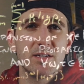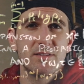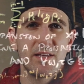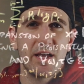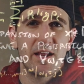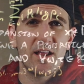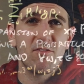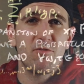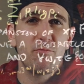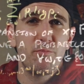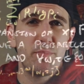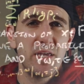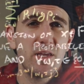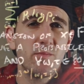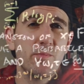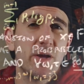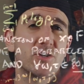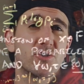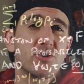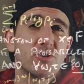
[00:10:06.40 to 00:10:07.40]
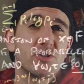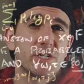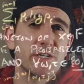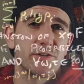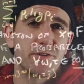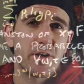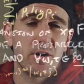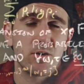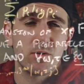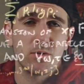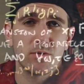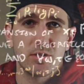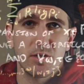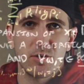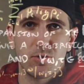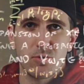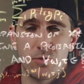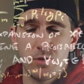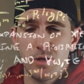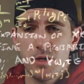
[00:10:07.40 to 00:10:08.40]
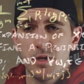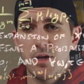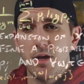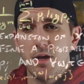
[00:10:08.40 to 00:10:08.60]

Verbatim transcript: a set of p measure 0. So